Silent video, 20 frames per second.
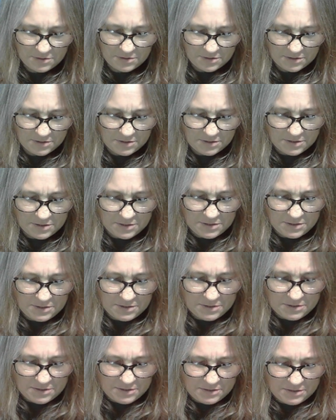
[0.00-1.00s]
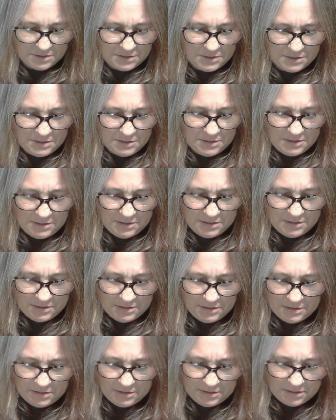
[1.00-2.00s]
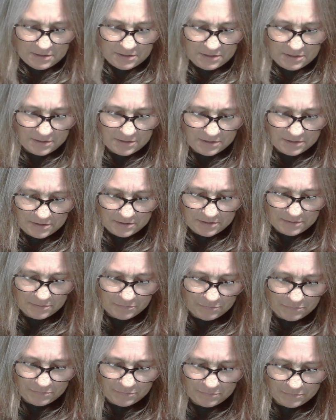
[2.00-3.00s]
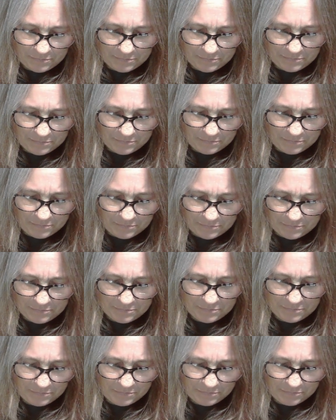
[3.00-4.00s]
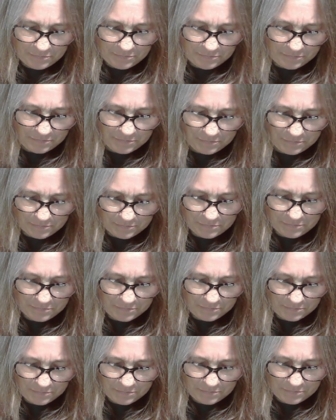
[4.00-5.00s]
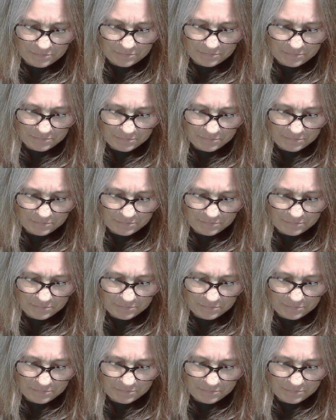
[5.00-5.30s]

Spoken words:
No one is speaking in this clip.